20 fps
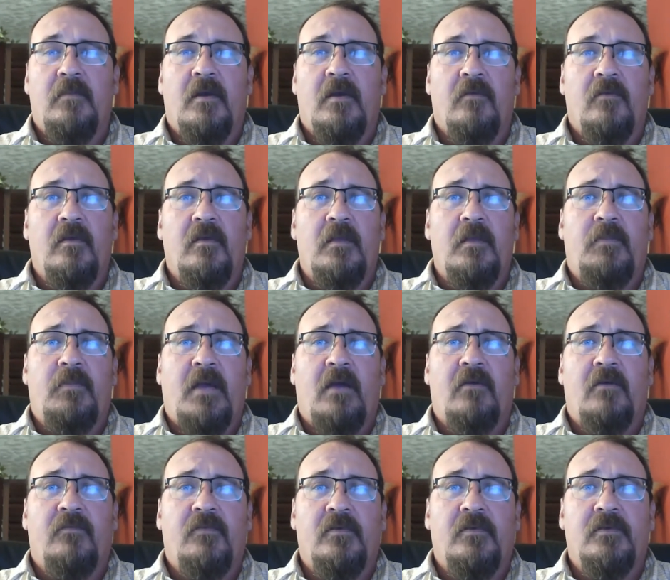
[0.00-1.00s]
a really
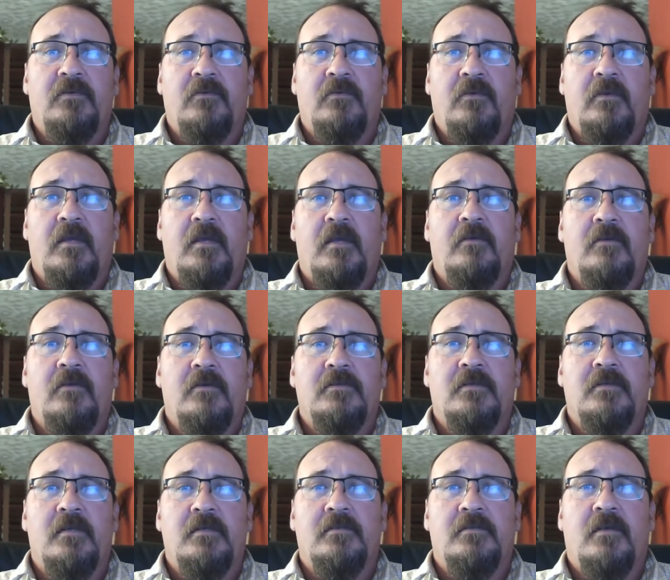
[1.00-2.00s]
powerful tool that
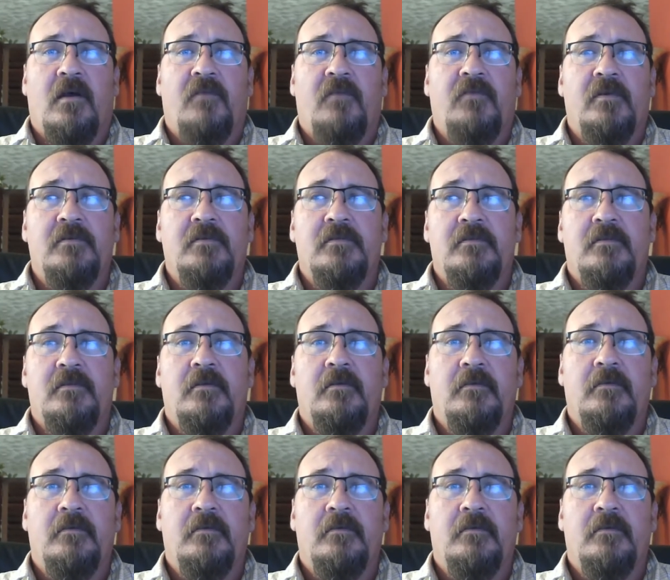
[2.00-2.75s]
Crow's Nest offers.